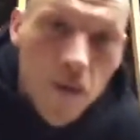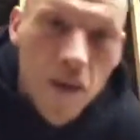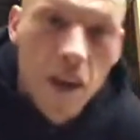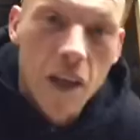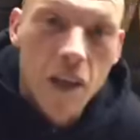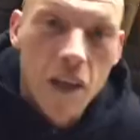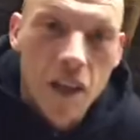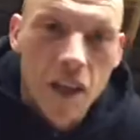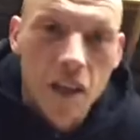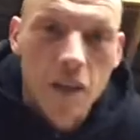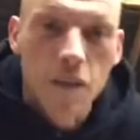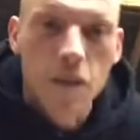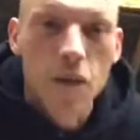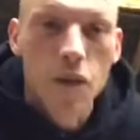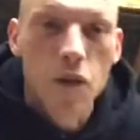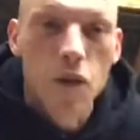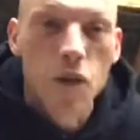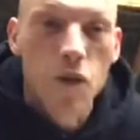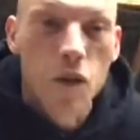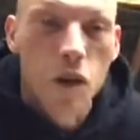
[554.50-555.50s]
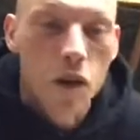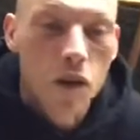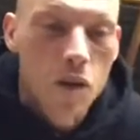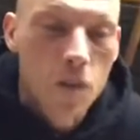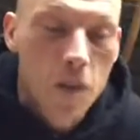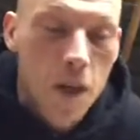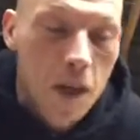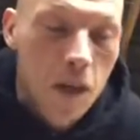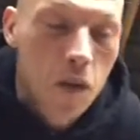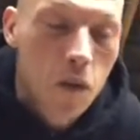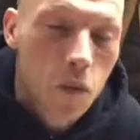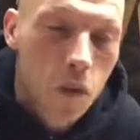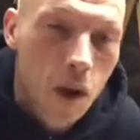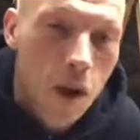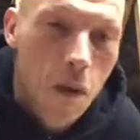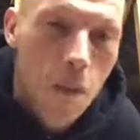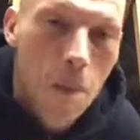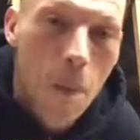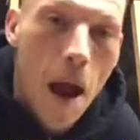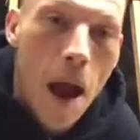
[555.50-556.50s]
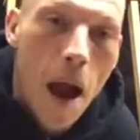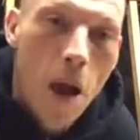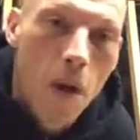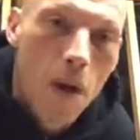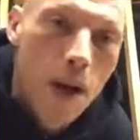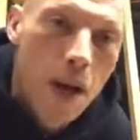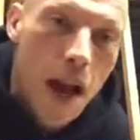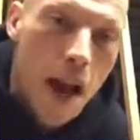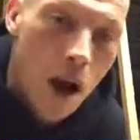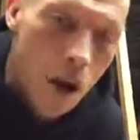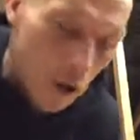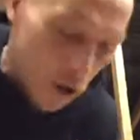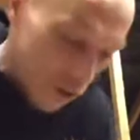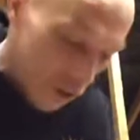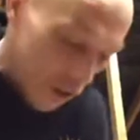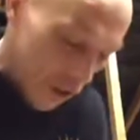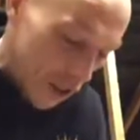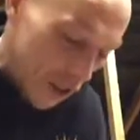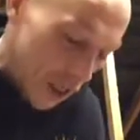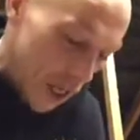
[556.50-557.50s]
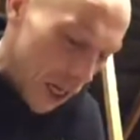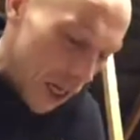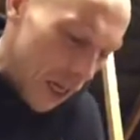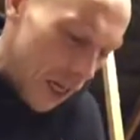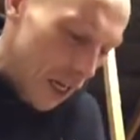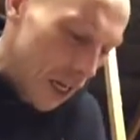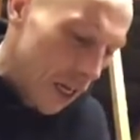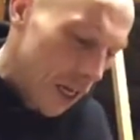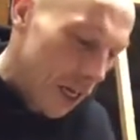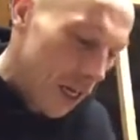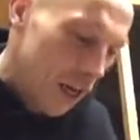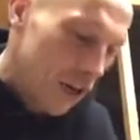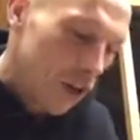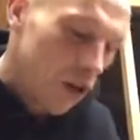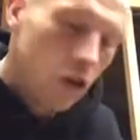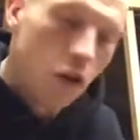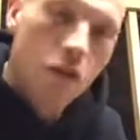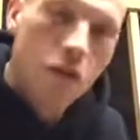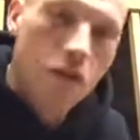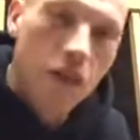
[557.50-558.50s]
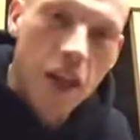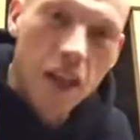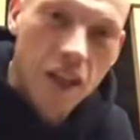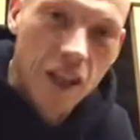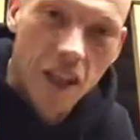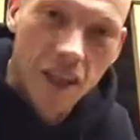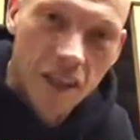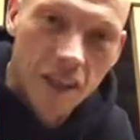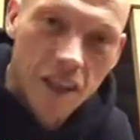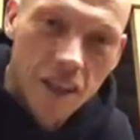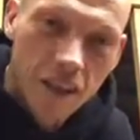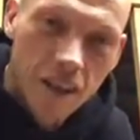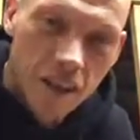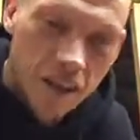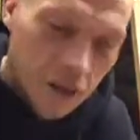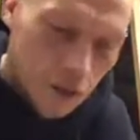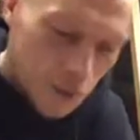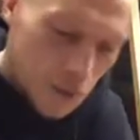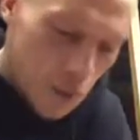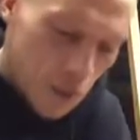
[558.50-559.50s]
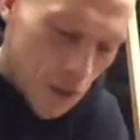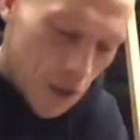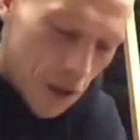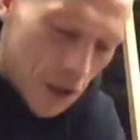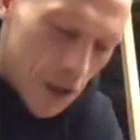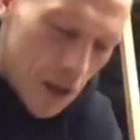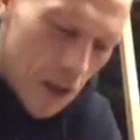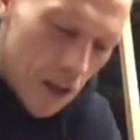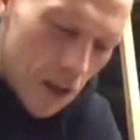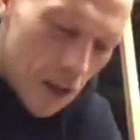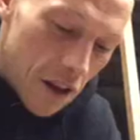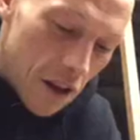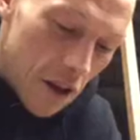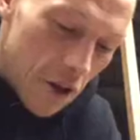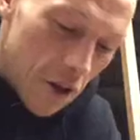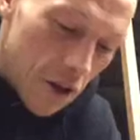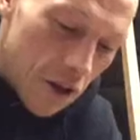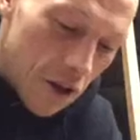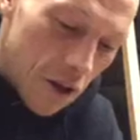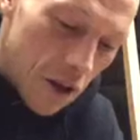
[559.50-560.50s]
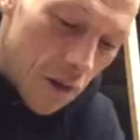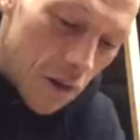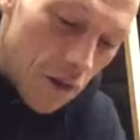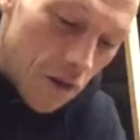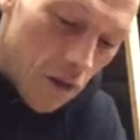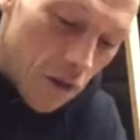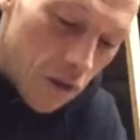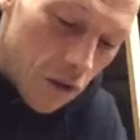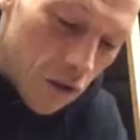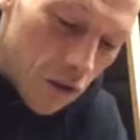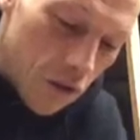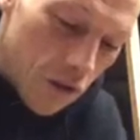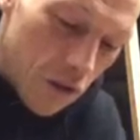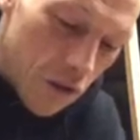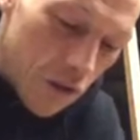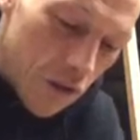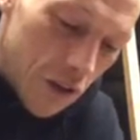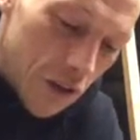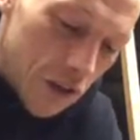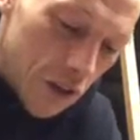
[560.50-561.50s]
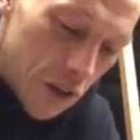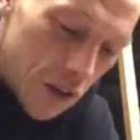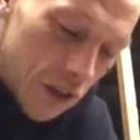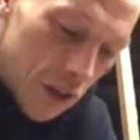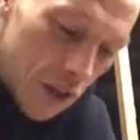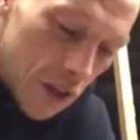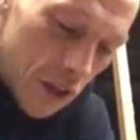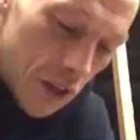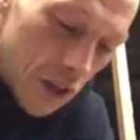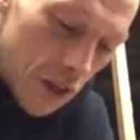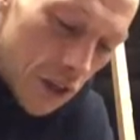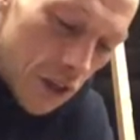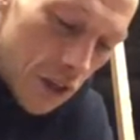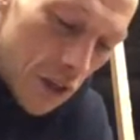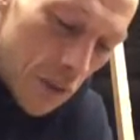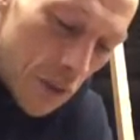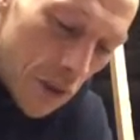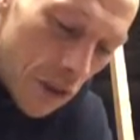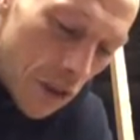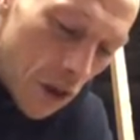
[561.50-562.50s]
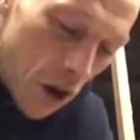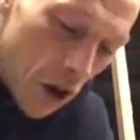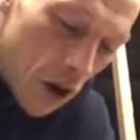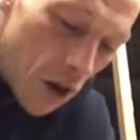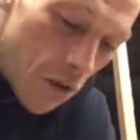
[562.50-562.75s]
fishing with 2 rods and paying like £1 an hour to fish a lake, and you're not fishing. So people don't get, a lot of the time their rods are not even fishing. They've been done